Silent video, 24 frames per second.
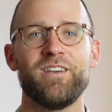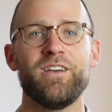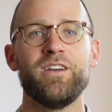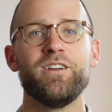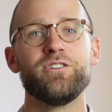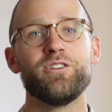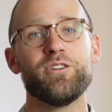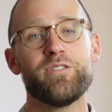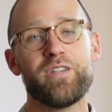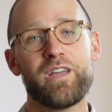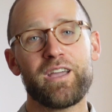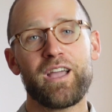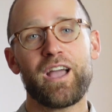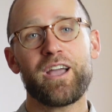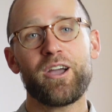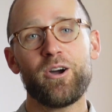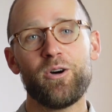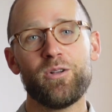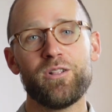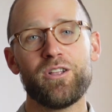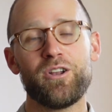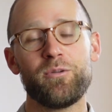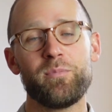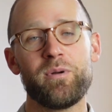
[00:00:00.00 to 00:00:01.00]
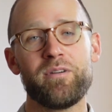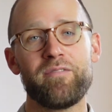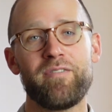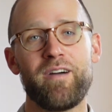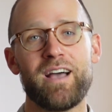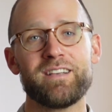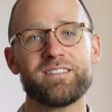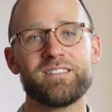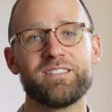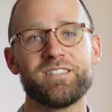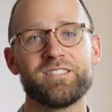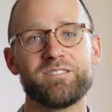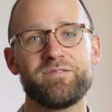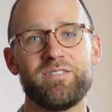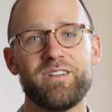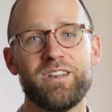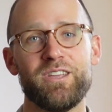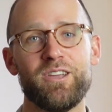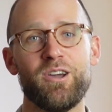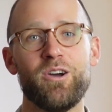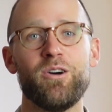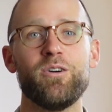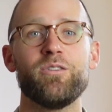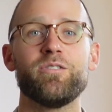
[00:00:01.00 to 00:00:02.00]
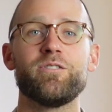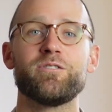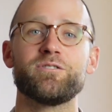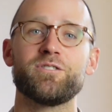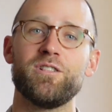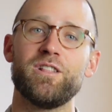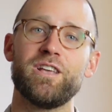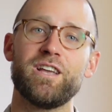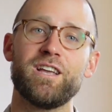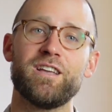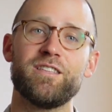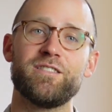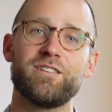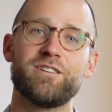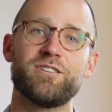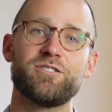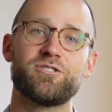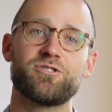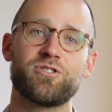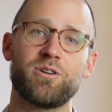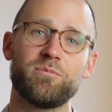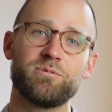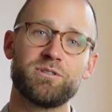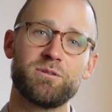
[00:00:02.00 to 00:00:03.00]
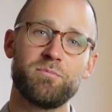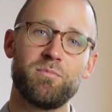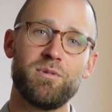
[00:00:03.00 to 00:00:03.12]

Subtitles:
Do you think I go a little bit fast in this video? There's a link in the description